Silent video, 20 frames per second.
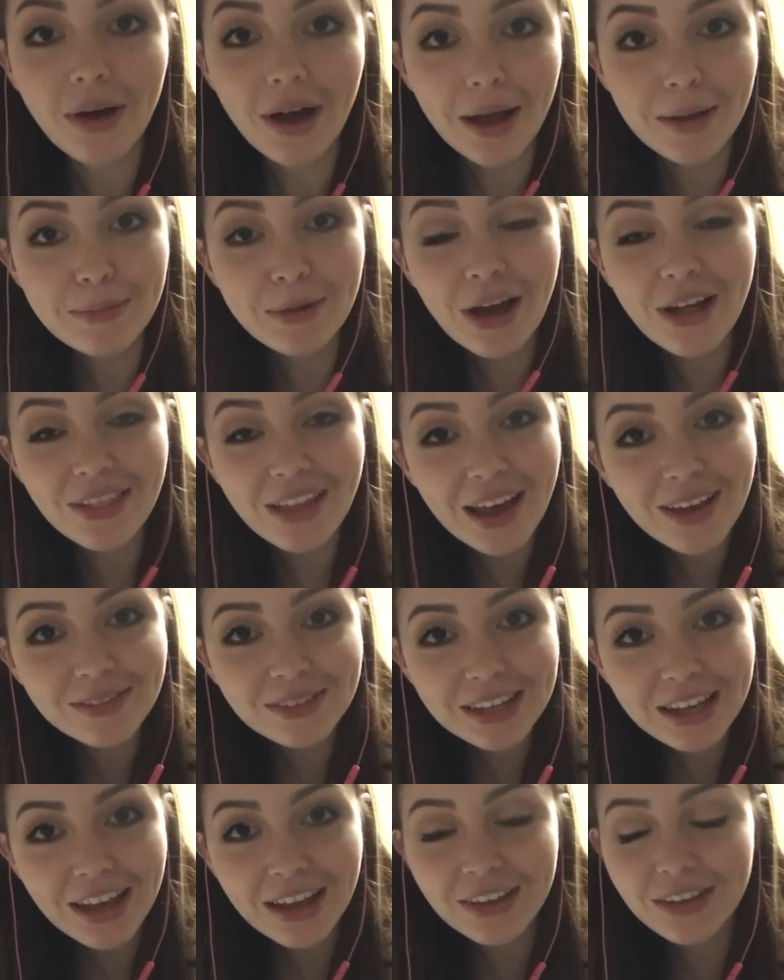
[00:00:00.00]
I'm not
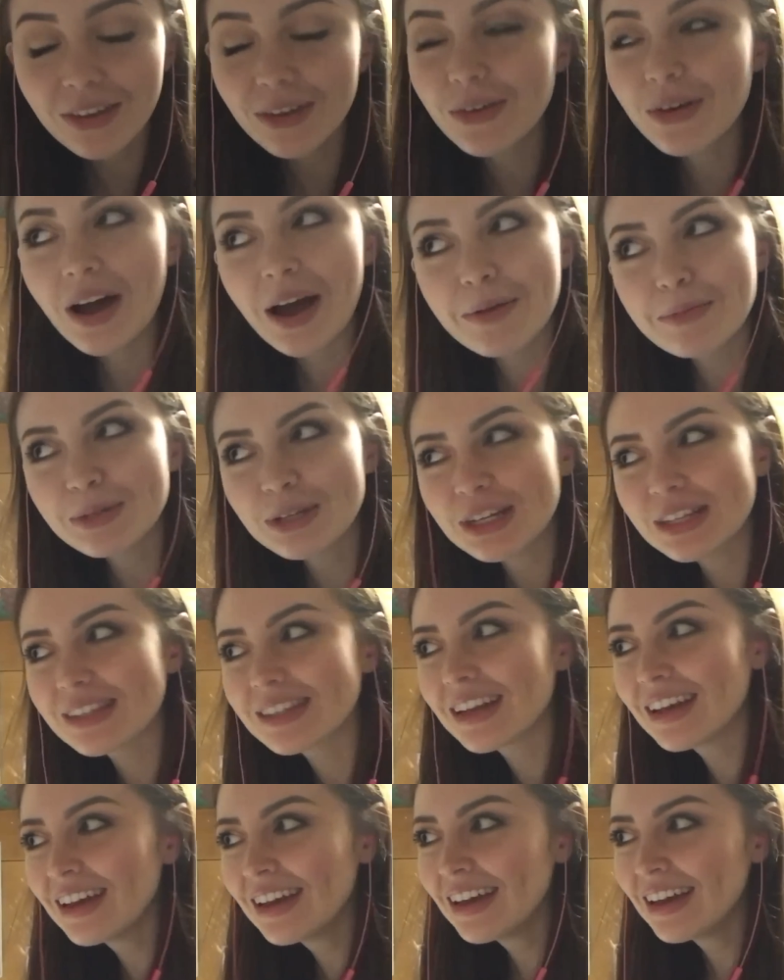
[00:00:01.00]
laughing at you. I'm just